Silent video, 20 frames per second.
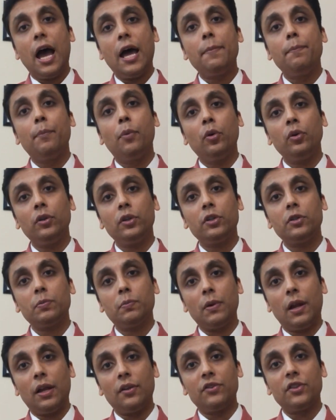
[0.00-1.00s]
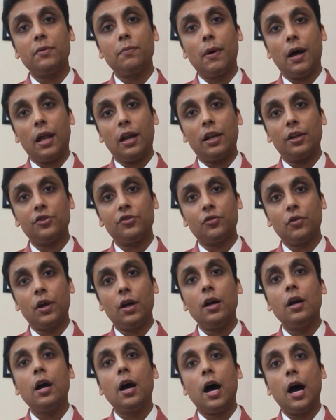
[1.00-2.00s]
and both its plants in
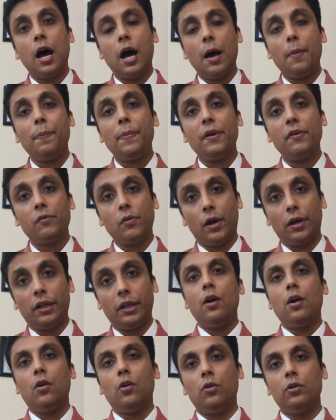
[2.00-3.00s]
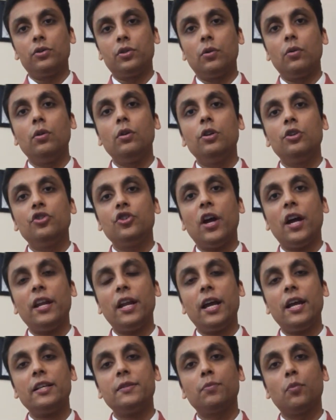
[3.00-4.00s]
Maharashtra are up and running. Also,
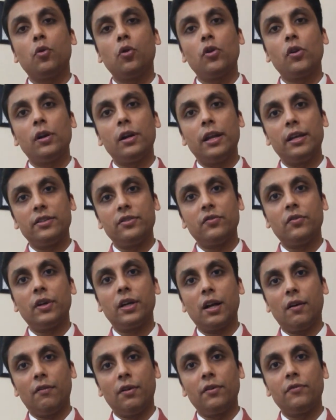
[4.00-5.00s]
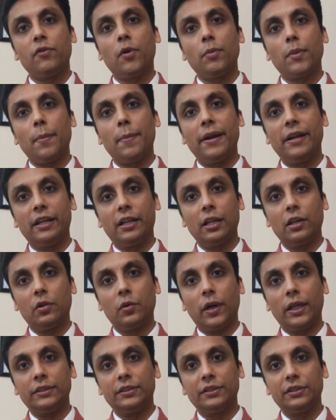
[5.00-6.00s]
China has more or less recovered from the medical
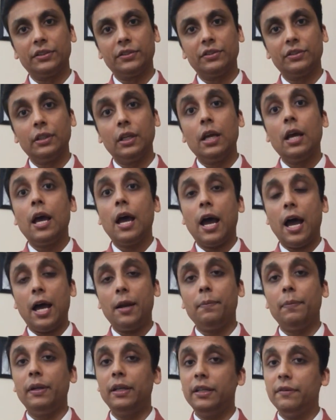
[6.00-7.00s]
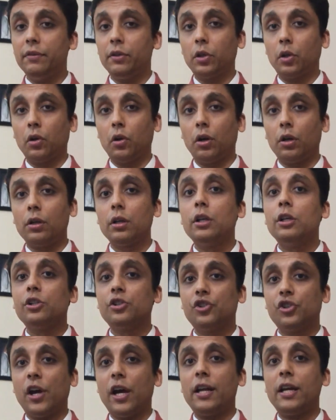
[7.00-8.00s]
crisis, and believe it or not,
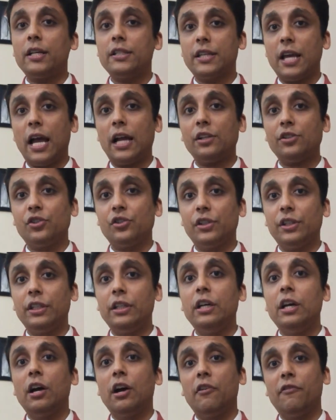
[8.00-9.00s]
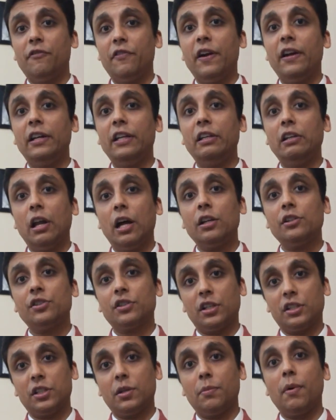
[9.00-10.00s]
China is actually a fairly large
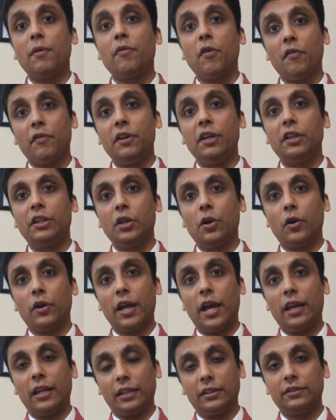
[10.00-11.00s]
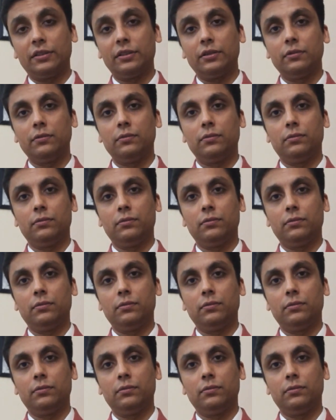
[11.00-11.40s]
customer for Vinati Organics.